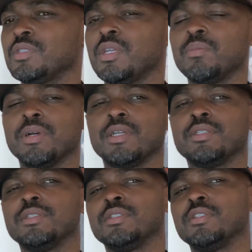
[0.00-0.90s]

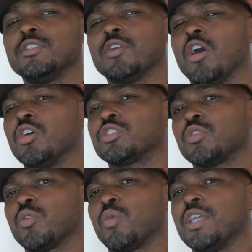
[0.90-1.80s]
But also
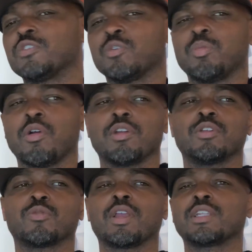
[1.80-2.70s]
the wasteful part and
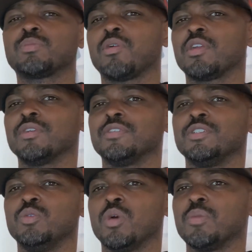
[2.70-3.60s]
the reckless part of it,
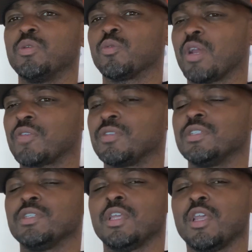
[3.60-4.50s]
you want to be
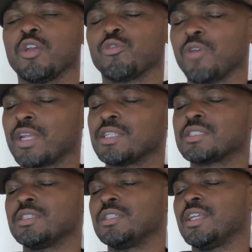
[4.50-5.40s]

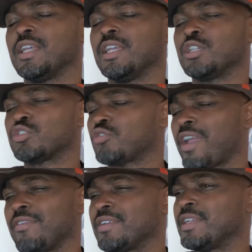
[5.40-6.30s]
recklessly
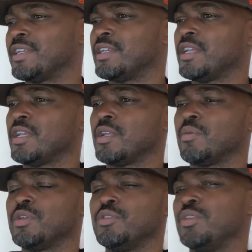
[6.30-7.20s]
extravagant
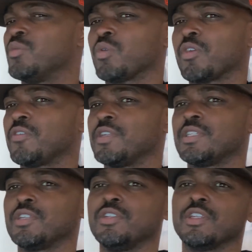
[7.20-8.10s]
when you didn't work for
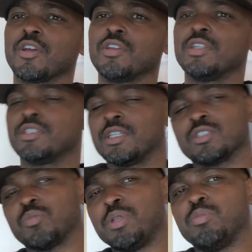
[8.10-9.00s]
anything. You didn't earn anything.
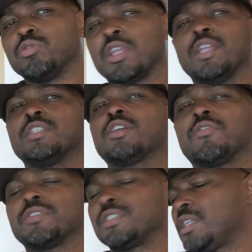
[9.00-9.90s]
So people's
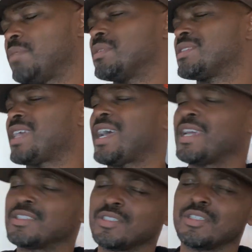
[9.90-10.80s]
self-esteem is
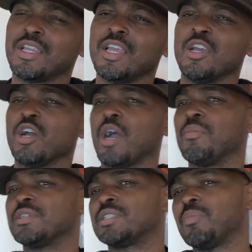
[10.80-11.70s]
tied to how
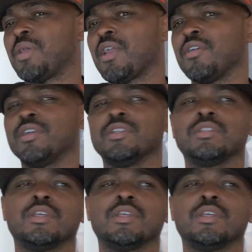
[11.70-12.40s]
much their parent